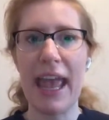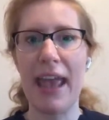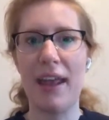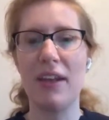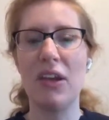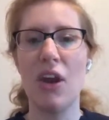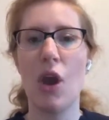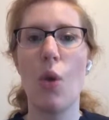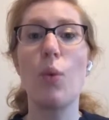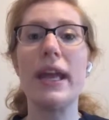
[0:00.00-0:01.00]
and
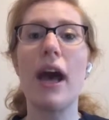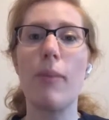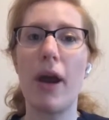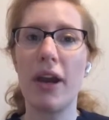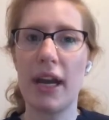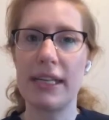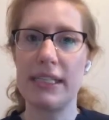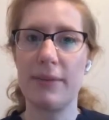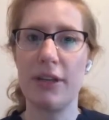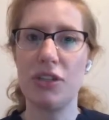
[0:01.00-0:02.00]
we help our
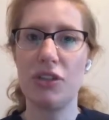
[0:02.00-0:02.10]
customers